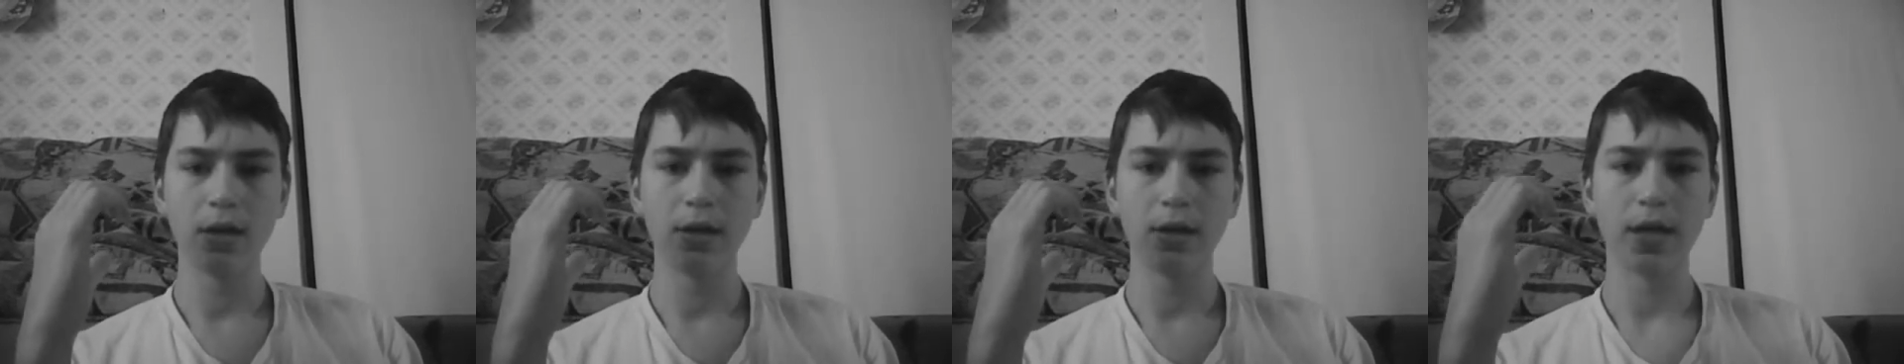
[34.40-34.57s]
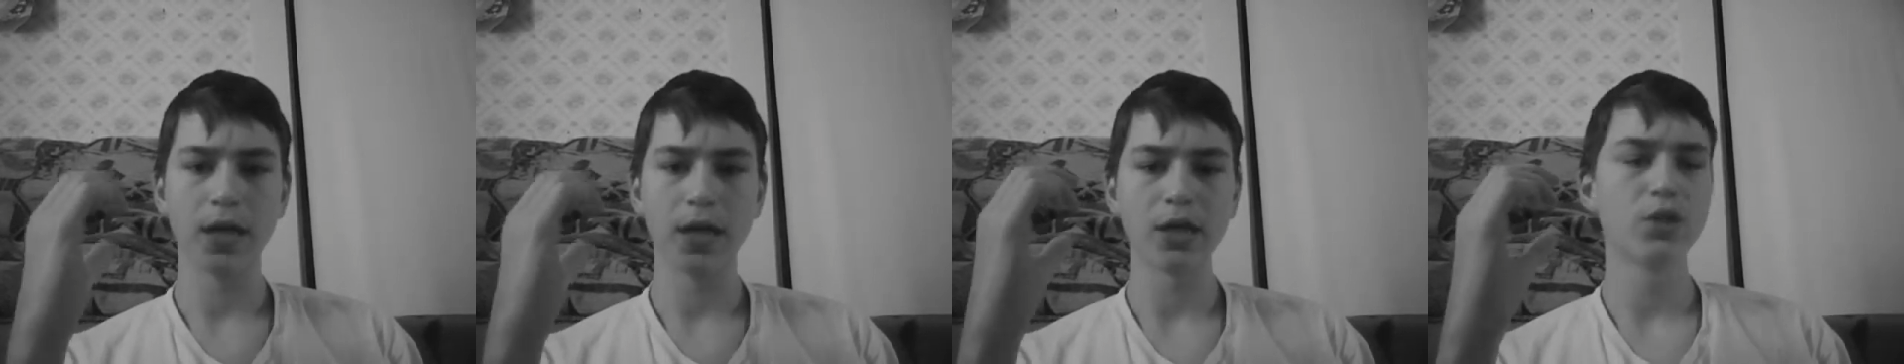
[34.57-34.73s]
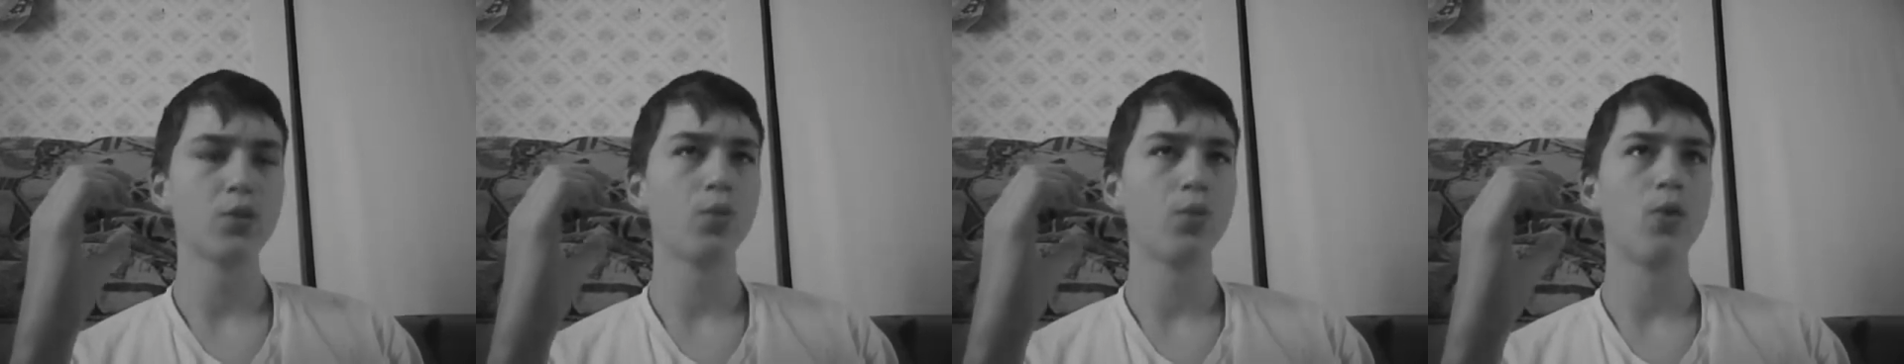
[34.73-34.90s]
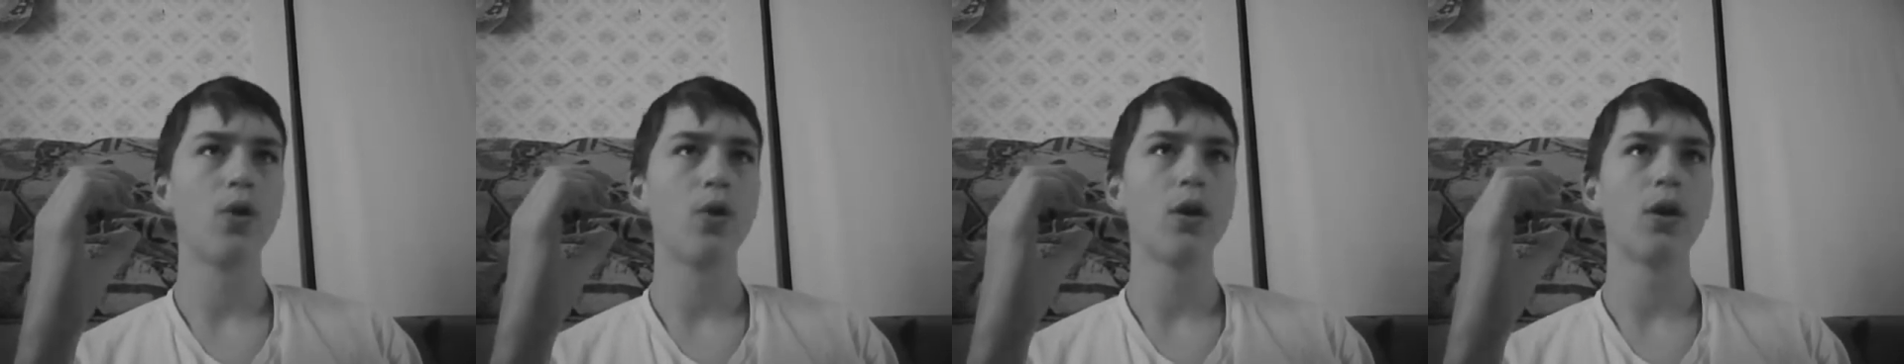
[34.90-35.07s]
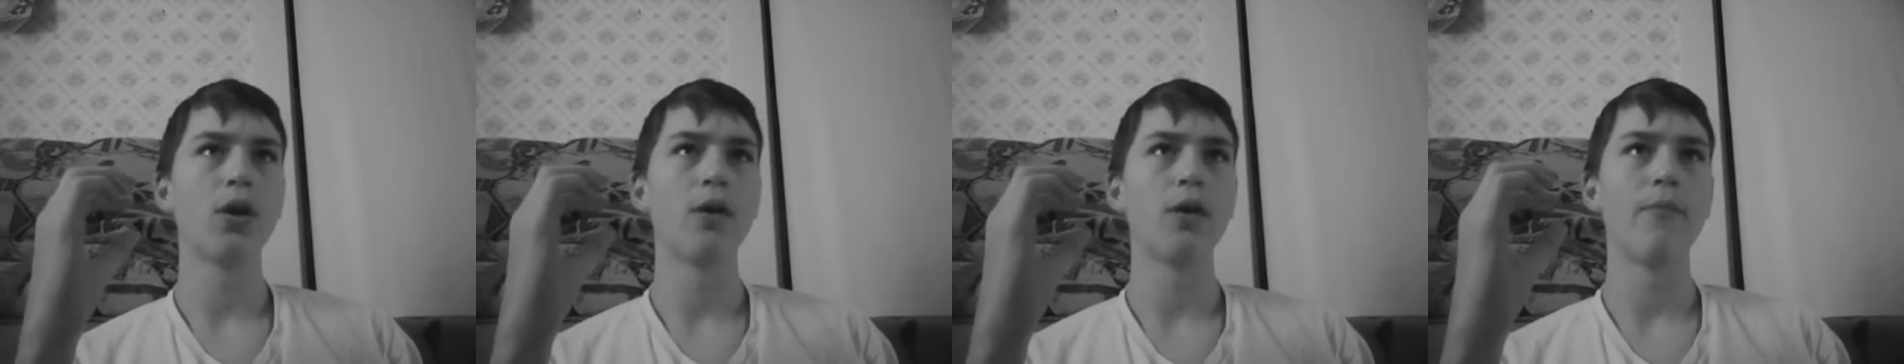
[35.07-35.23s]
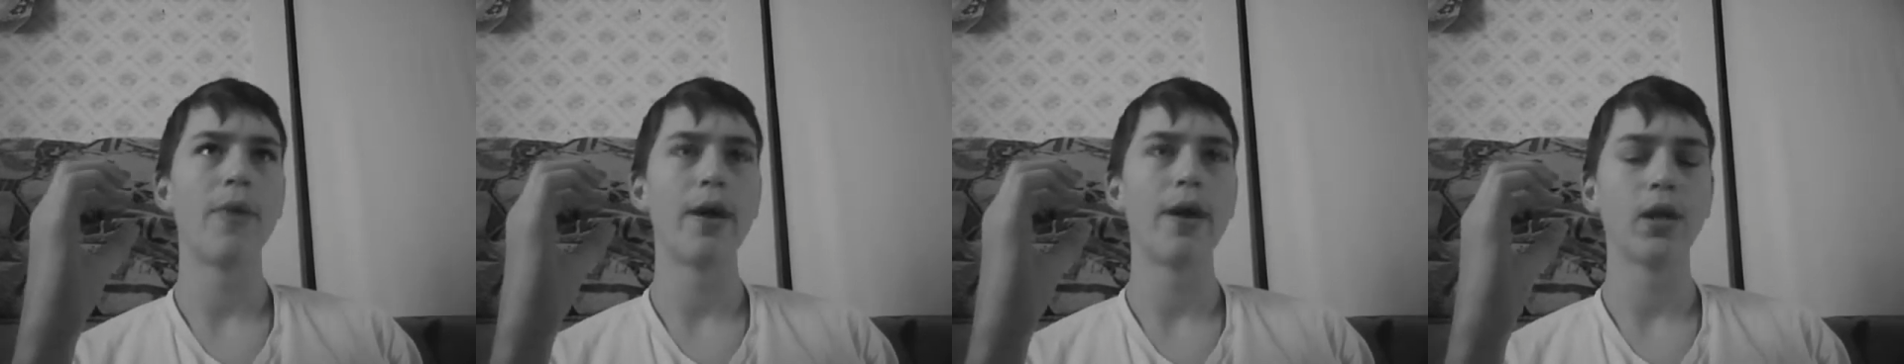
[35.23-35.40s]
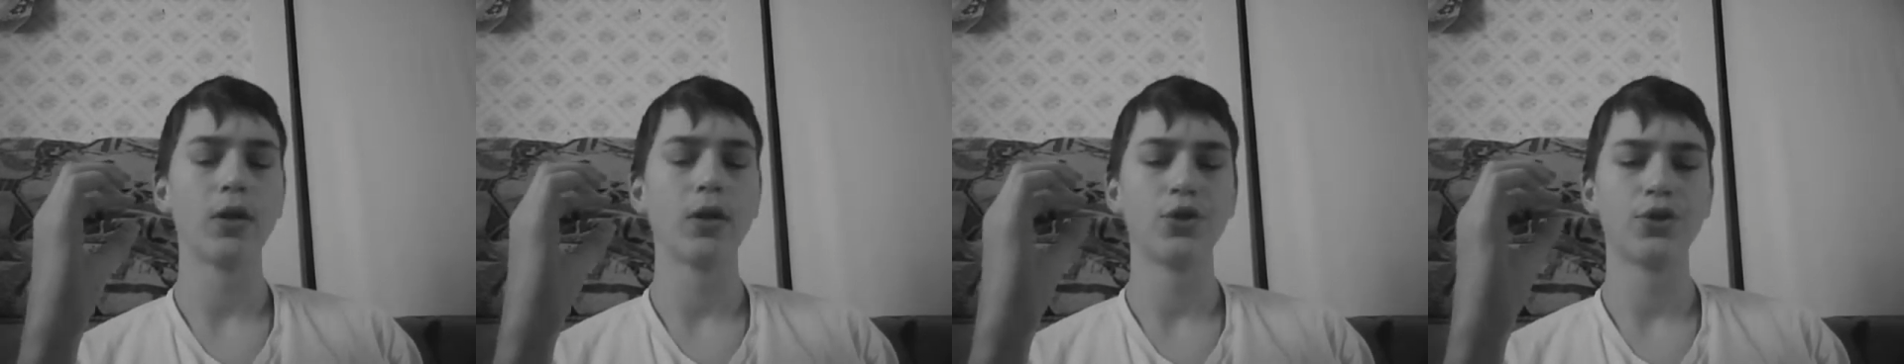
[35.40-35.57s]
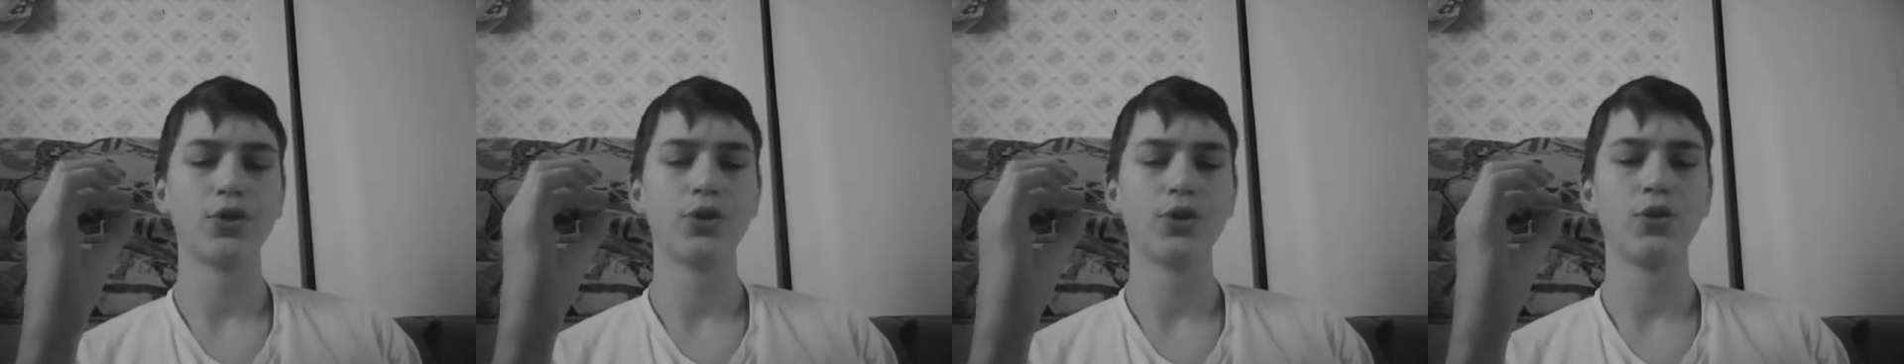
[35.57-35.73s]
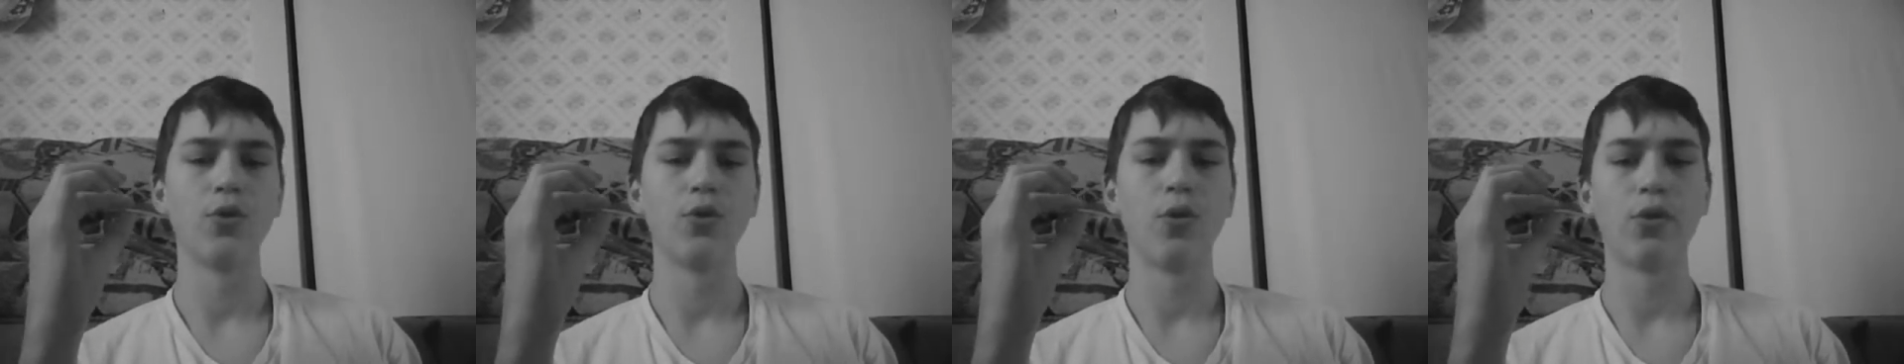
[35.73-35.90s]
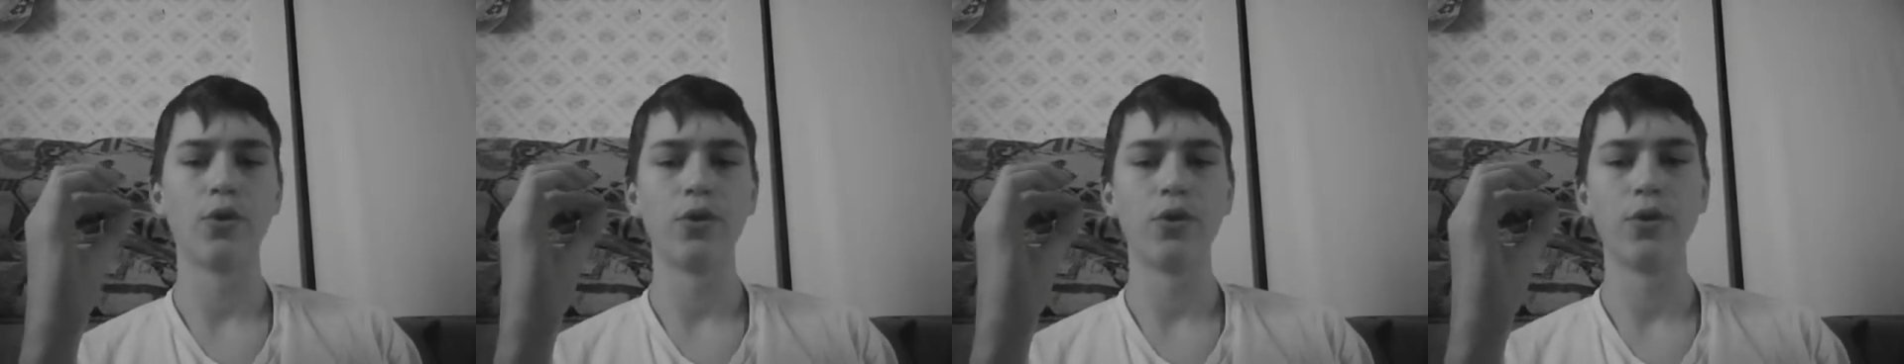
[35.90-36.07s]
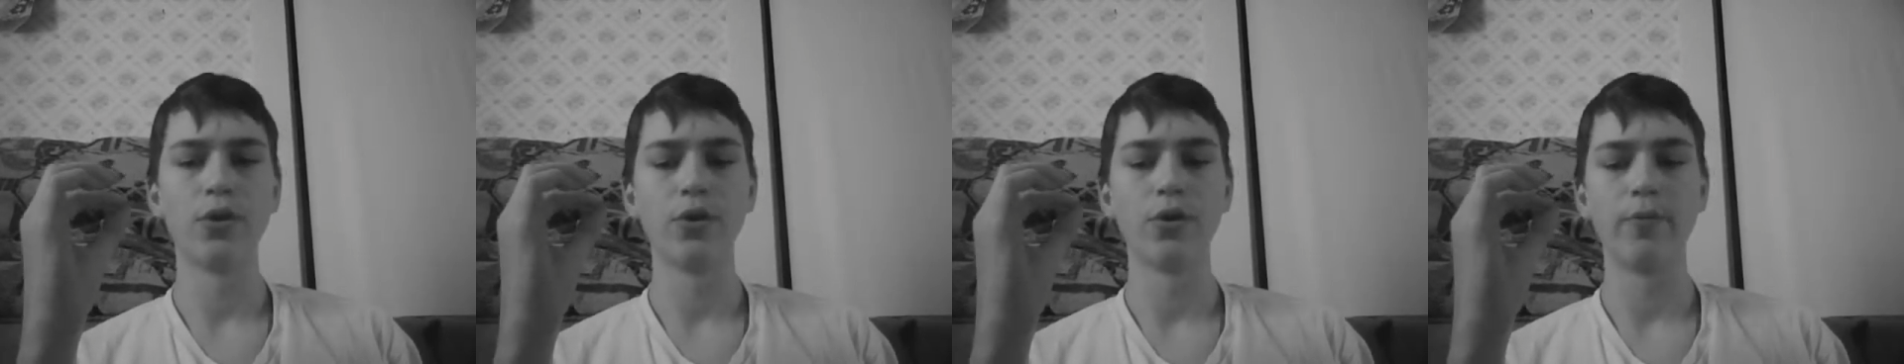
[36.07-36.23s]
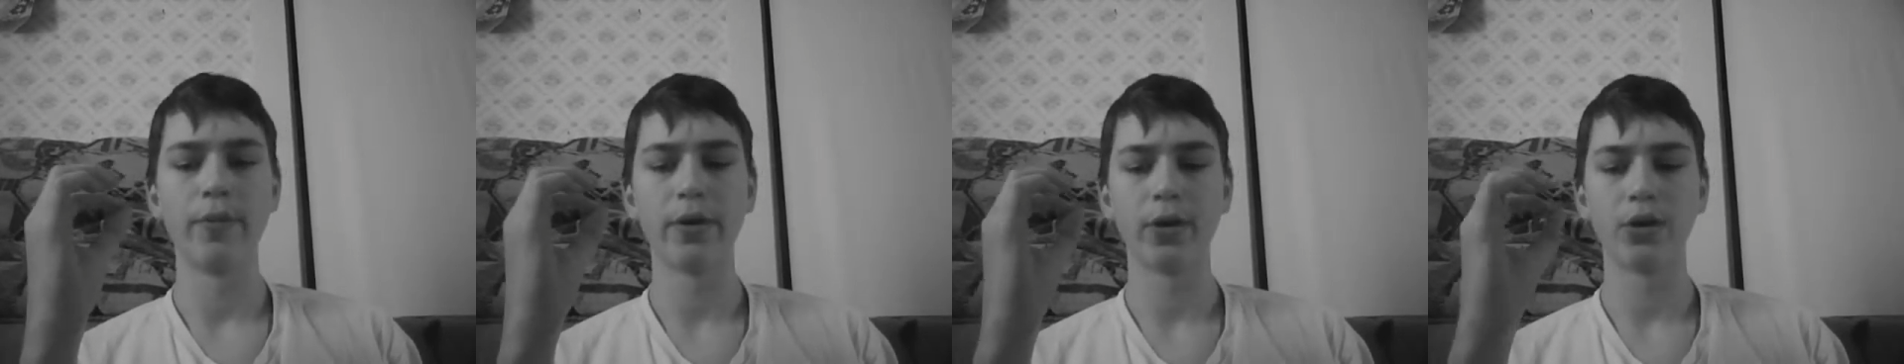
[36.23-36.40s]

that's what Michael's daughter,